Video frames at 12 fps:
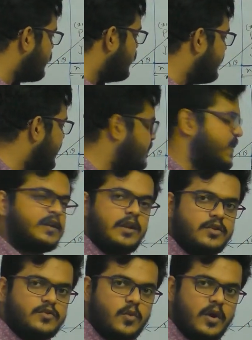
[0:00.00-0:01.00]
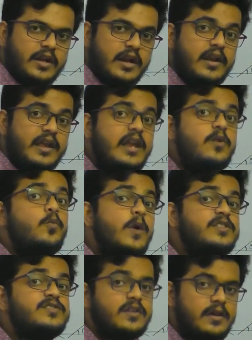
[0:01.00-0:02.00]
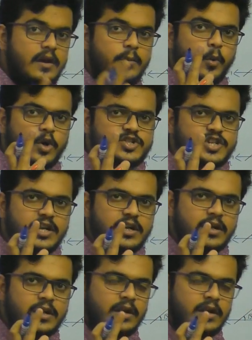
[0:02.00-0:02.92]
with respect to x coordinate in which portion?